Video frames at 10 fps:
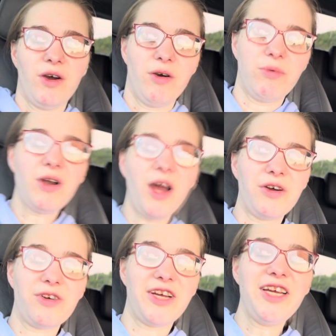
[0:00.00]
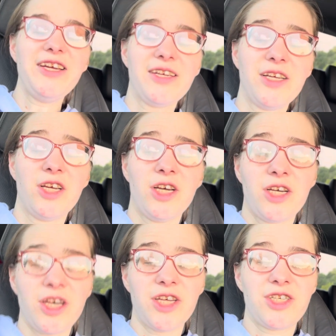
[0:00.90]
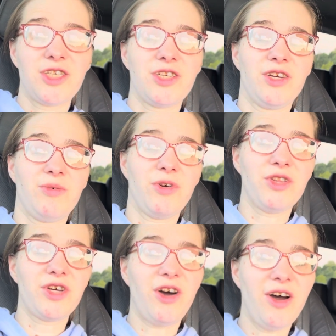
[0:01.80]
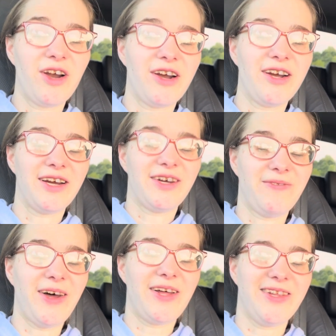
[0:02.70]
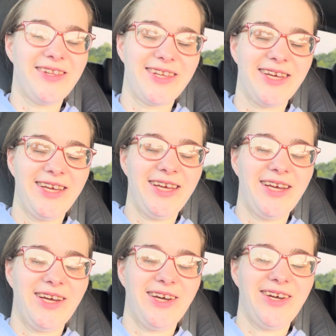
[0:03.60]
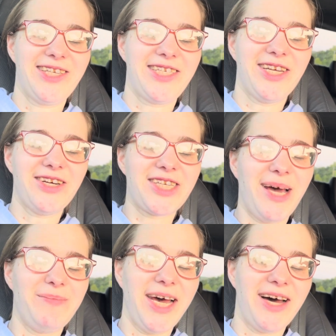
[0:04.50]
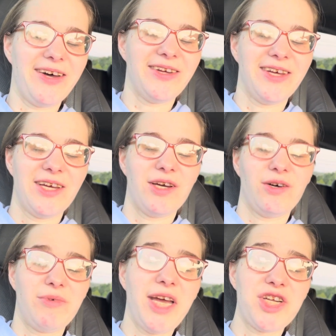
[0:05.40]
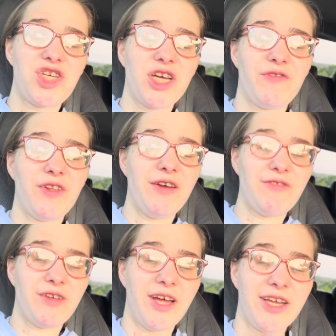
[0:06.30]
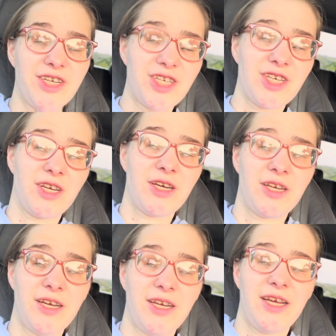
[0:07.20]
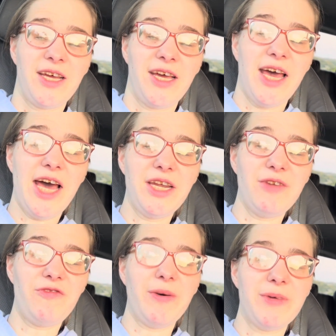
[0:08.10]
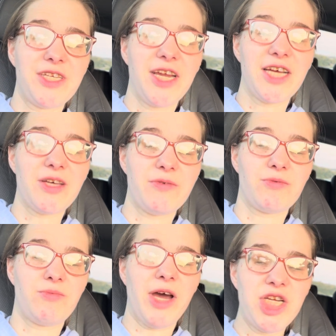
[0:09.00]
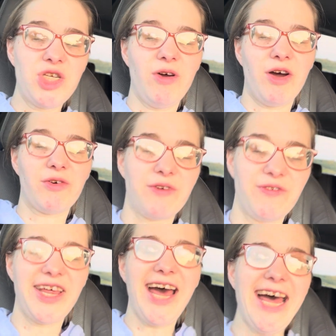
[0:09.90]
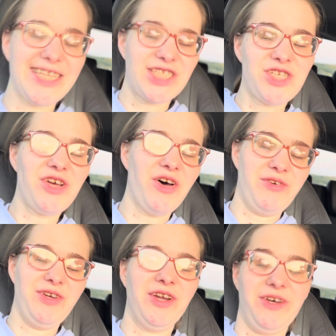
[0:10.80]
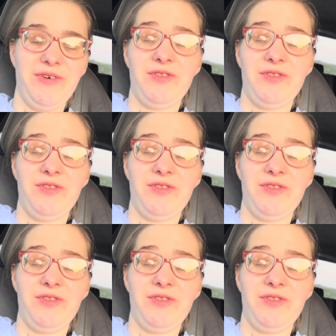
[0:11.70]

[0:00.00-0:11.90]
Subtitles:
we're hungry because we're in the car. Well, it's dinner time now. We had Chick-fil-A for lunch. I didn't film it today because I was way too hungry for that. So, you know,